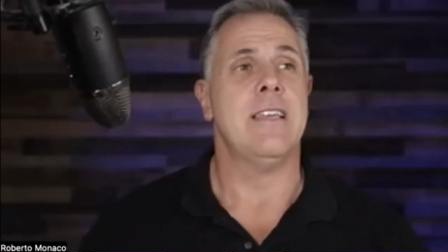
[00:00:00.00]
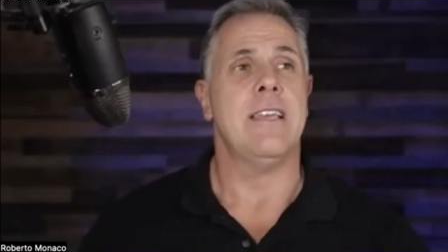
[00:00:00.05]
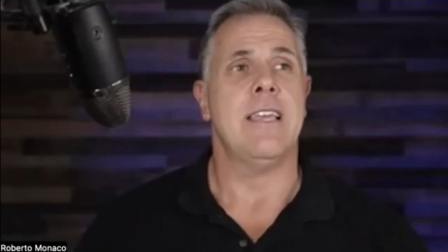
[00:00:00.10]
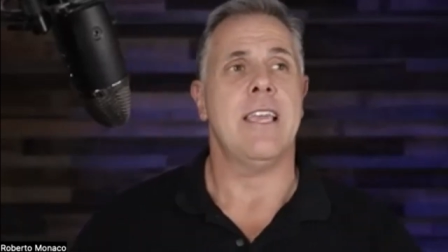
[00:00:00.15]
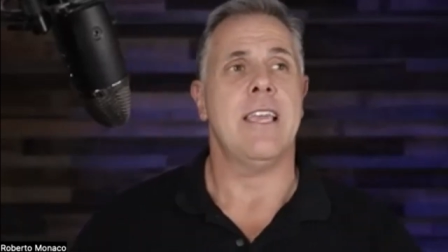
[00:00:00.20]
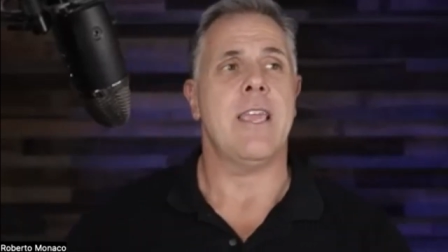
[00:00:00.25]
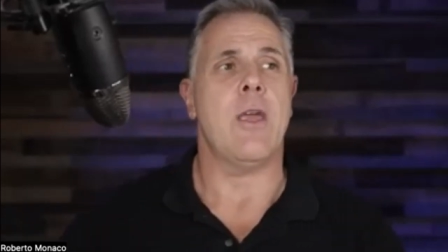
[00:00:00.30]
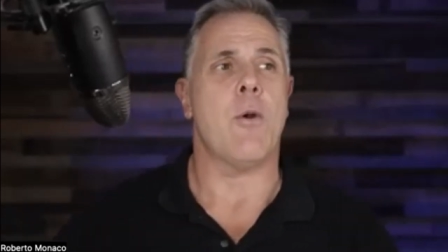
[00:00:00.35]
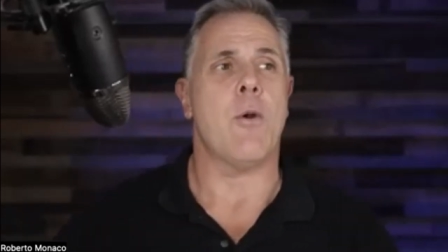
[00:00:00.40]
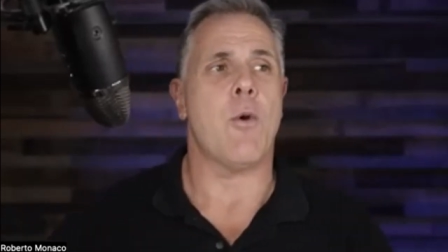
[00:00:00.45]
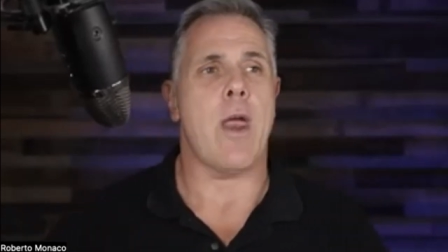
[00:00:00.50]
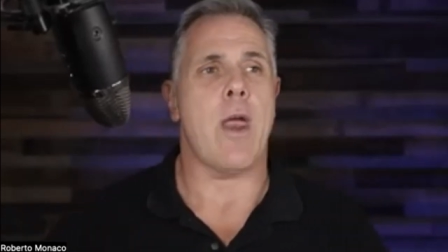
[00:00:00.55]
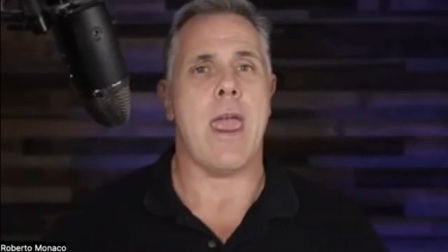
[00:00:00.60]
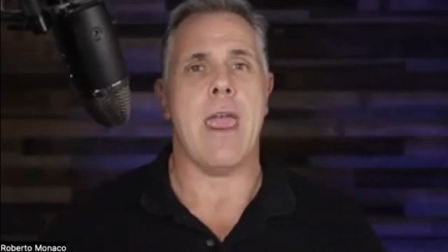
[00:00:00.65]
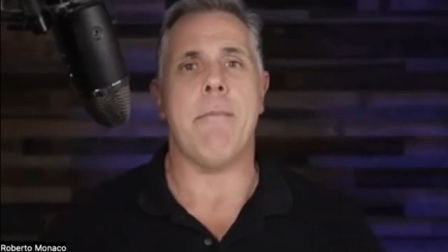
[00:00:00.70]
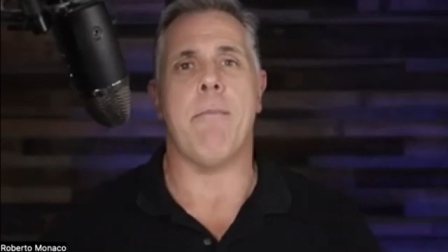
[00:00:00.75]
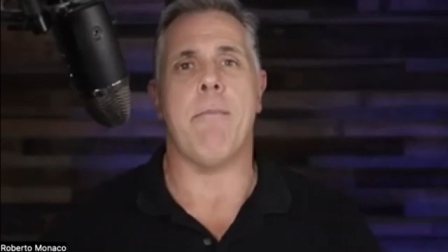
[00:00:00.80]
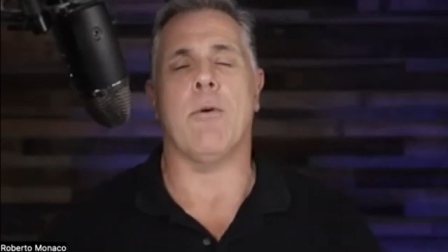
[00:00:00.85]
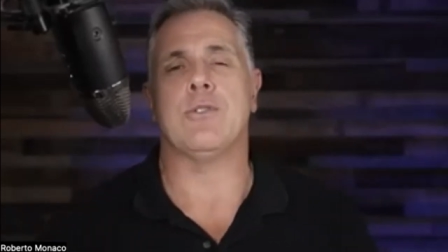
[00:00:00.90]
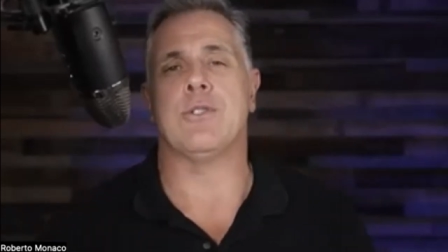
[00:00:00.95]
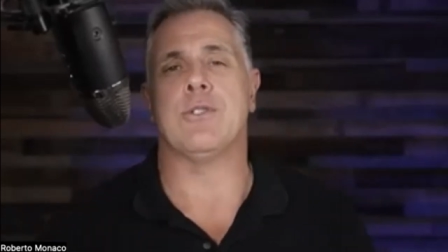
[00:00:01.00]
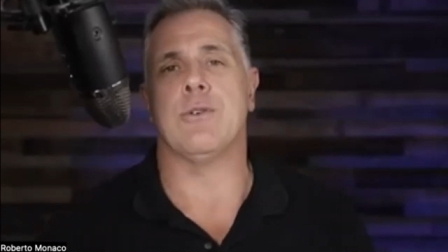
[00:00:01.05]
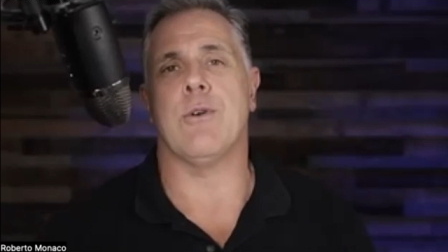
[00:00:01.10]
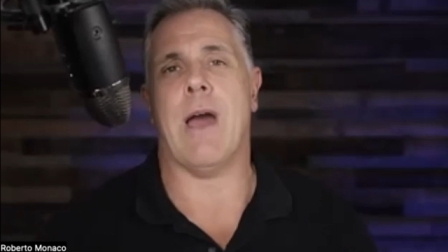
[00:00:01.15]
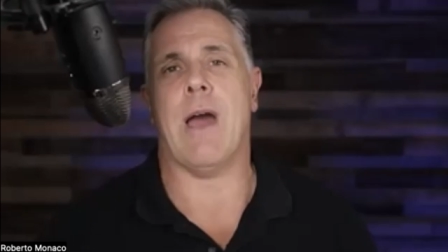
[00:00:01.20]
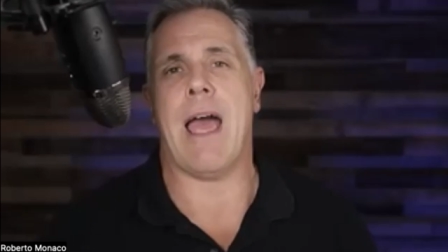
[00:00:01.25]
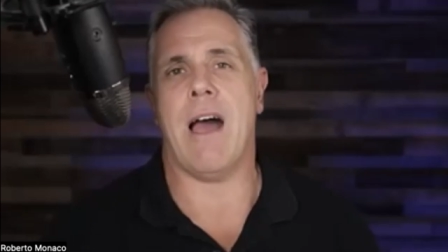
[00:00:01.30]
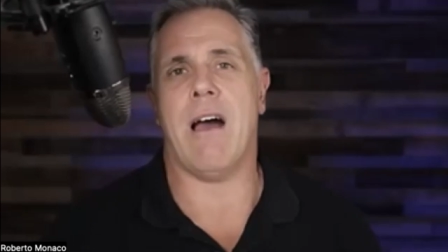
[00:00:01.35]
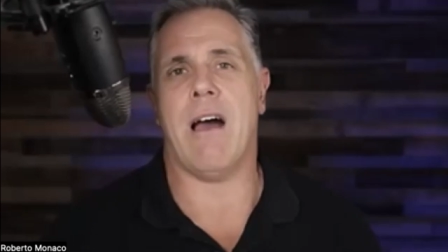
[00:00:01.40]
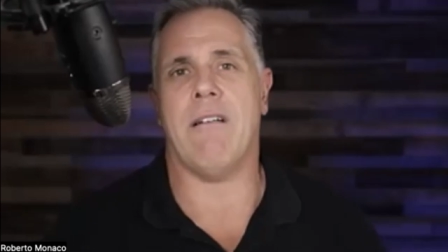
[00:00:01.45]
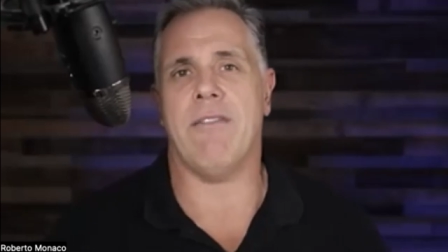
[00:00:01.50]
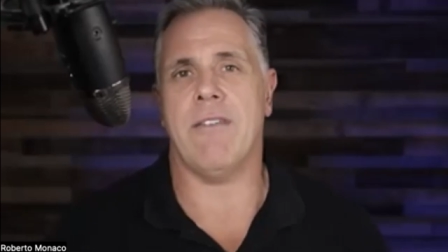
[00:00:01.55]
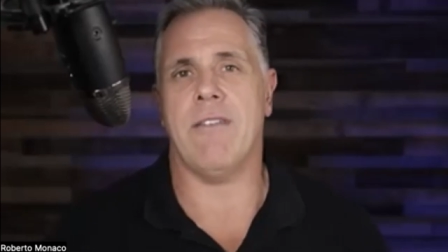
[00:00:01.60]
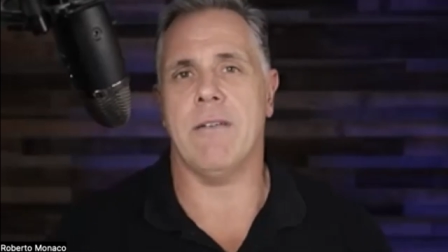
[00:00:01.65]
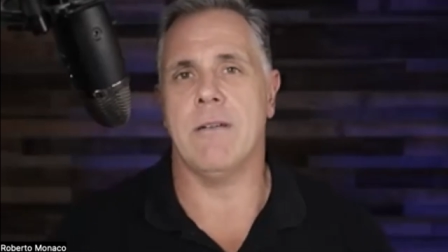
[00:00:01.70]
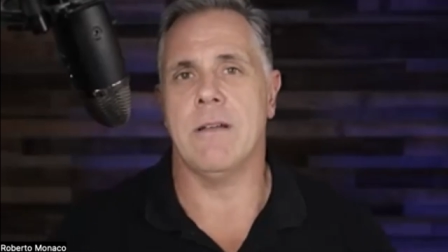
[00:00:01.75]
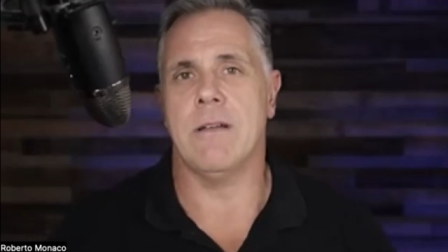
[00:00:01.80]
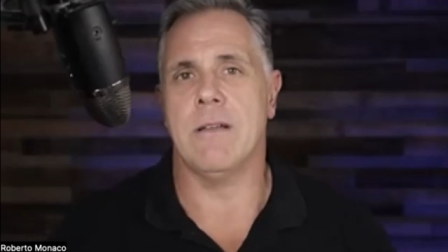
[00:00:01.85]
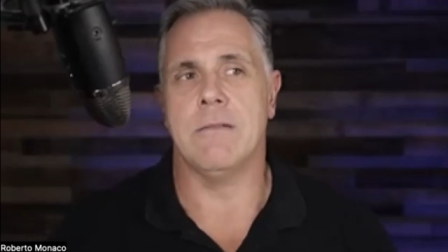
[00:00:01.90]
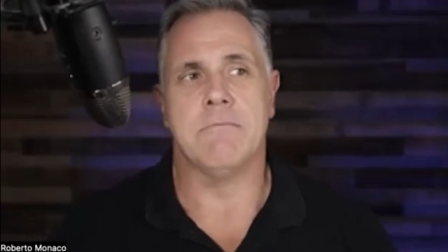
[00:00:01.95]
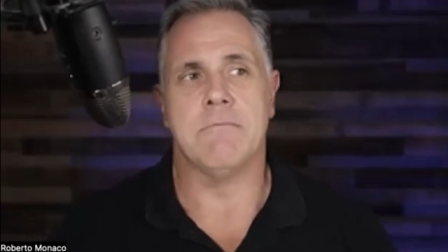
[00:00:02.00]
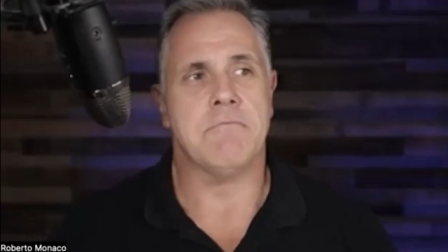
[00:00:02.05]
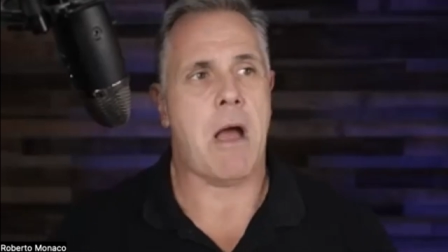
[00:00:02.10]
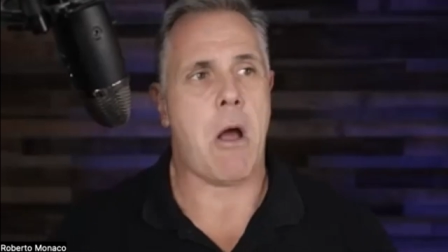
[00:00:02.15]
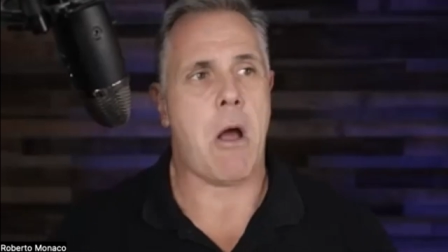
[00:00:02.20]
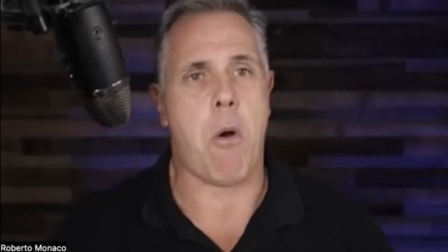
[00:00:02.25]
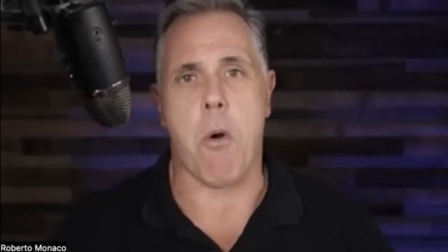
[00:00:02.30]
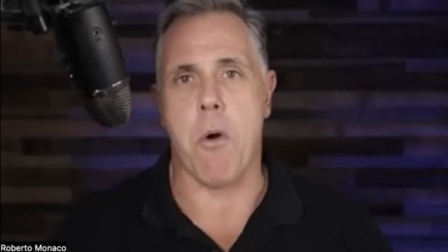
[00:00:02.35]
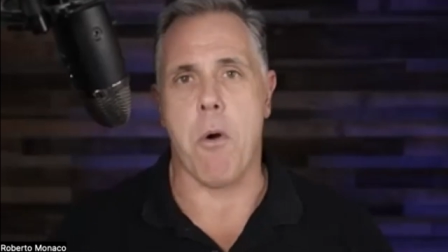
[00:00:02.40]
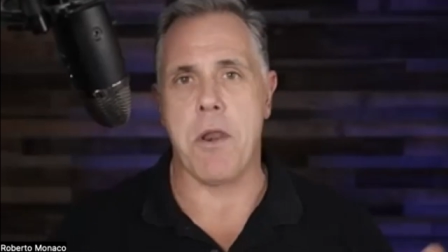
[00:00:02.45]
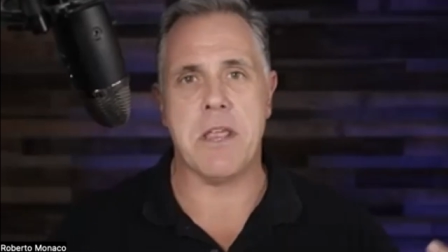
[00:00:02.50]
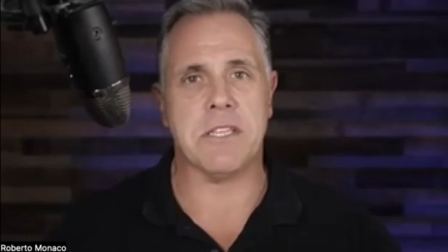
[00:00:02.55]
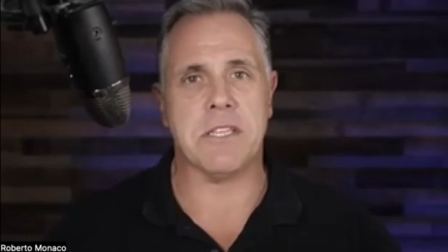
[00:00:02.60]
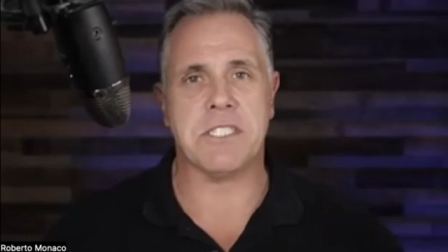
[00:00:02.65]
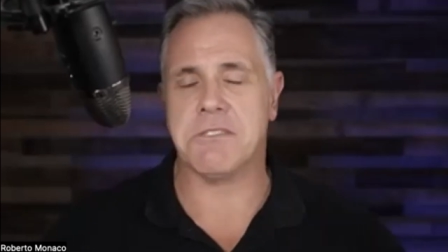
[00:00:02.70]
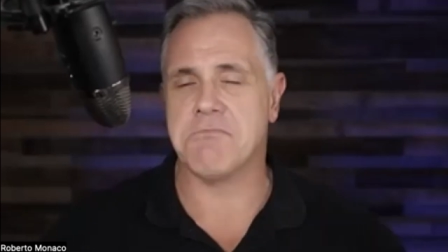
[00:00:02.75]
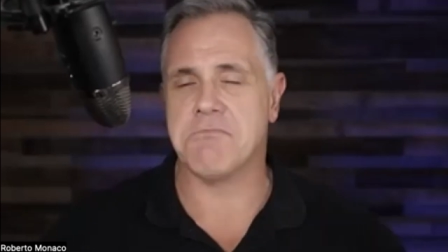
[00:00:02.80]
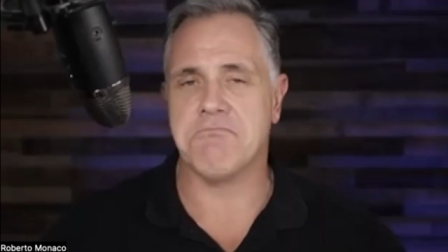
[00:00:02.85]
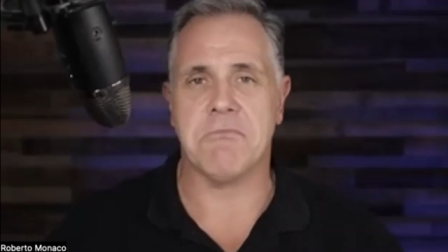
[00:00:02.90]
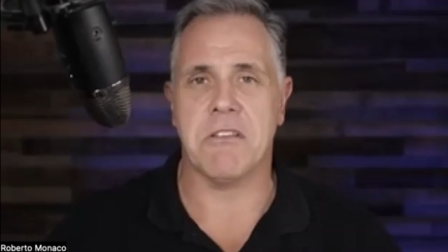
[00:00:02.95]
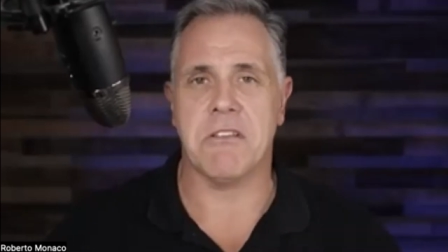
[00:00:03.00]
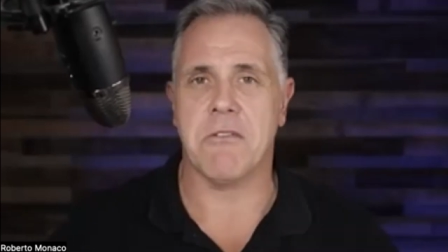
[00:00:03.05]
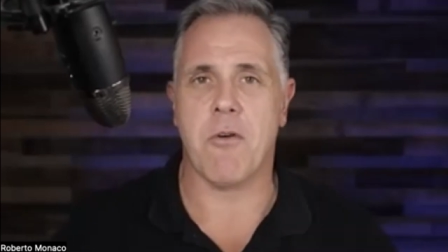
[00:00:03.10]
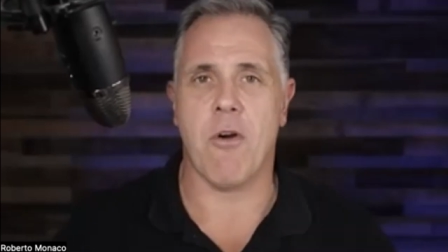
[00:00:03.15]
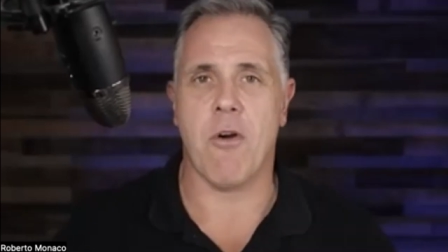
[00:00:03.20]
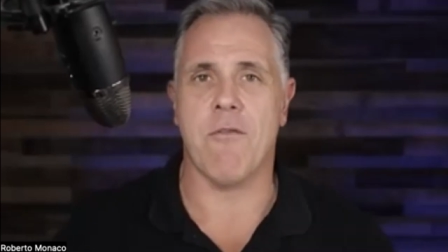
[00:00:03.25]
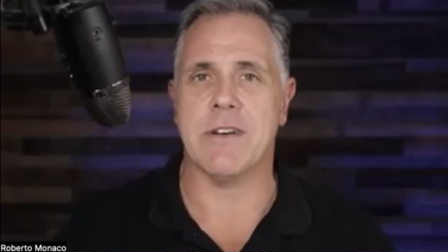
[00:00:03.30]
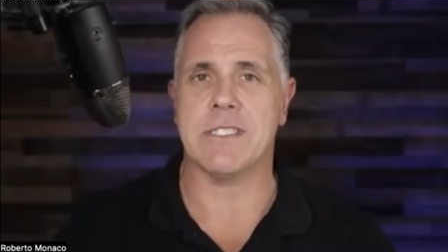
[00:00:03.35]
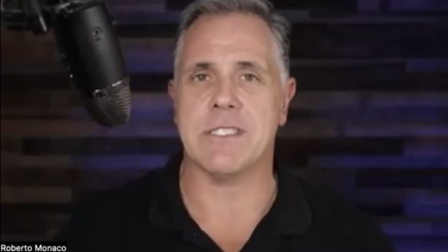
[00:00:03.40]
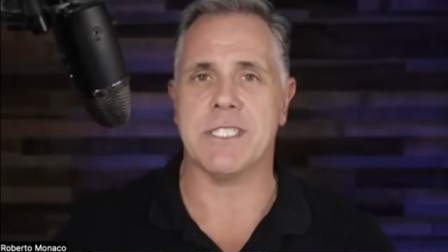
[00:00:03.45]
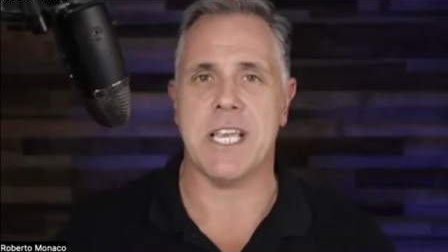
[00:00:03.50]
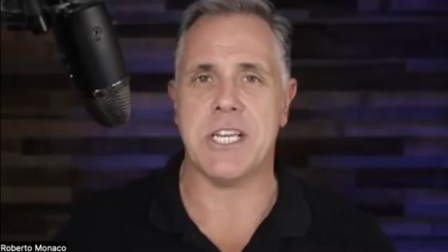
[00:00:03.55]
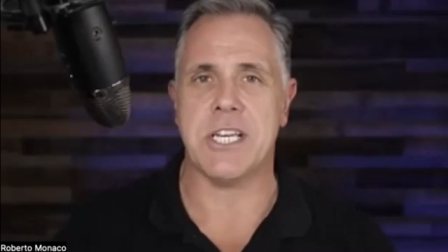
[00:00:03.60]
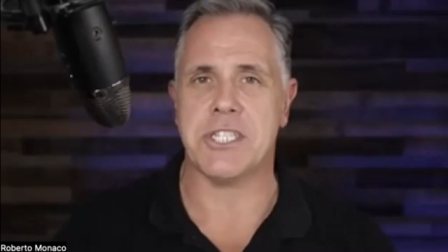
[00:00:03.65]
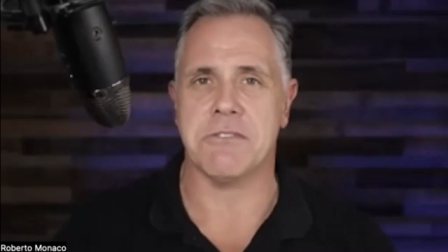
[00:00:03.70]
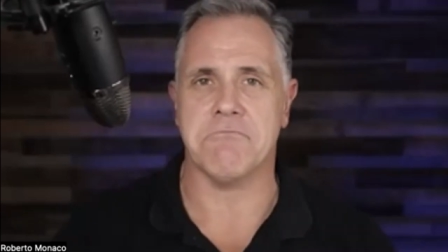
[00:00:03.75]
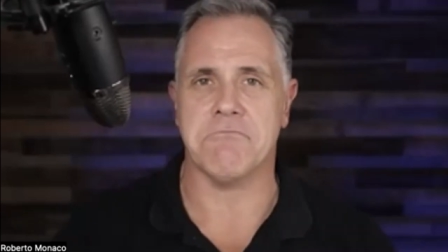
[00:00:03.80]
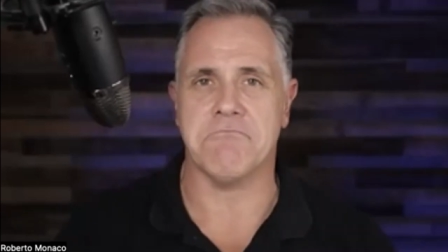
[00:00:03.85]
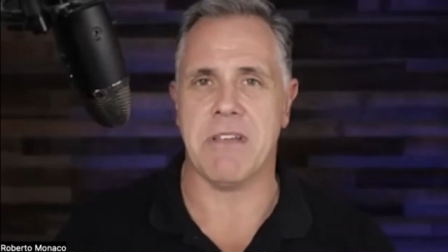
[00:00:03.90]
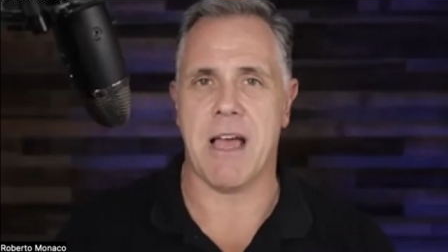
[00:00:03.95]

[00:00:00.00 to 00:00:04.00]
you're able to have an honest conversation.